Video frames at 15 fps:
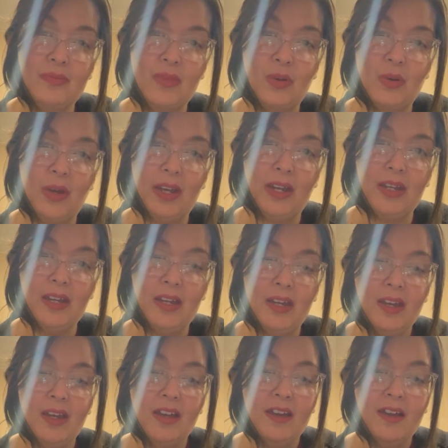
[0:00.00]
Okay?
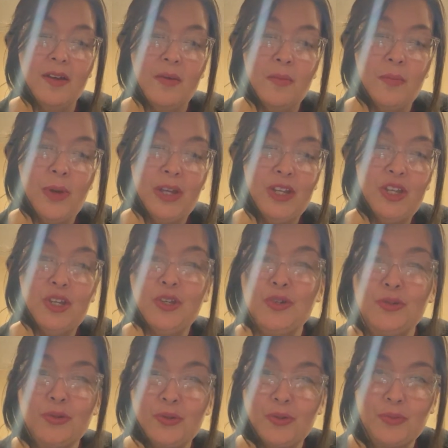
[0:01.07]
But
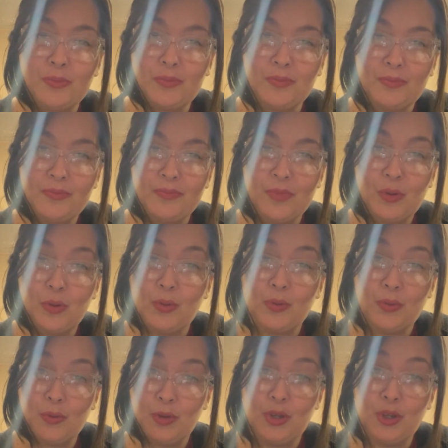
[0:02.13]
you
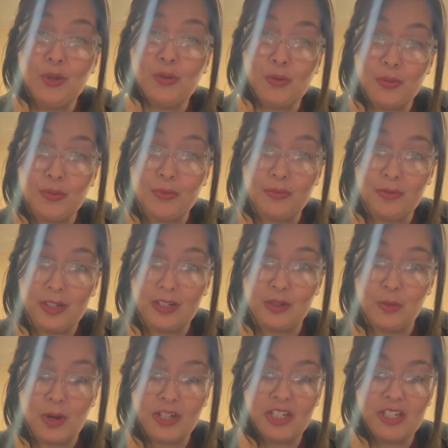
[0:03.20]
that is
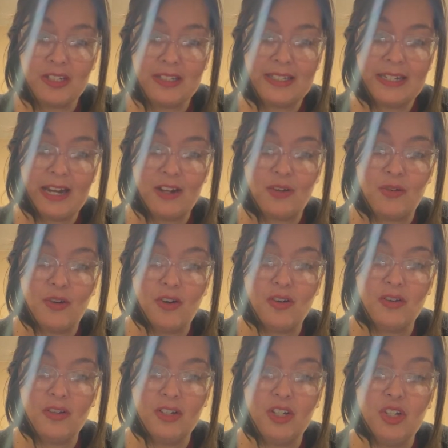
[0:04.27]
watching this now,
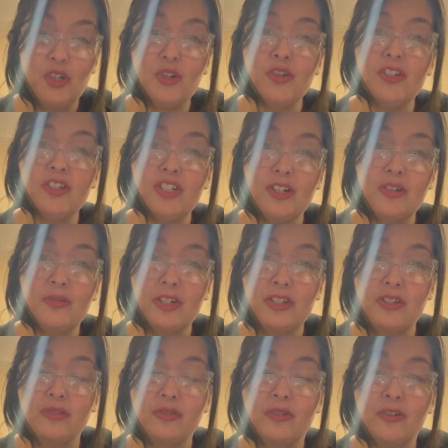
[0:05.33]
you're the
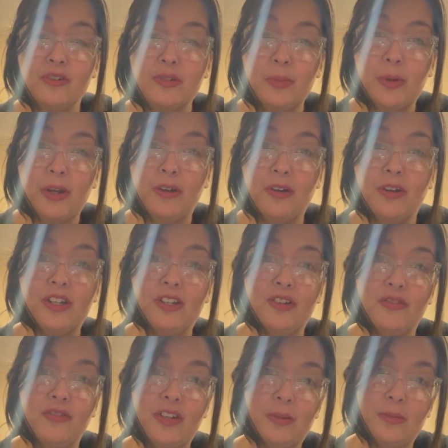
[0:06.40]
generational curse breaker in
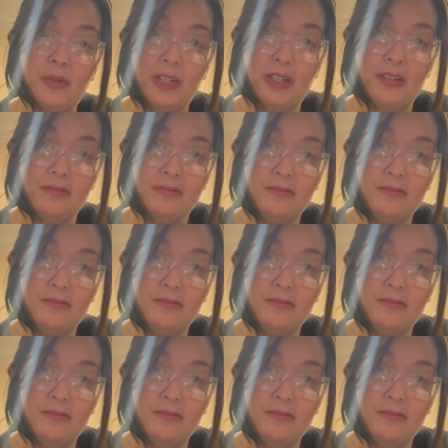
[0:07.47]
your family.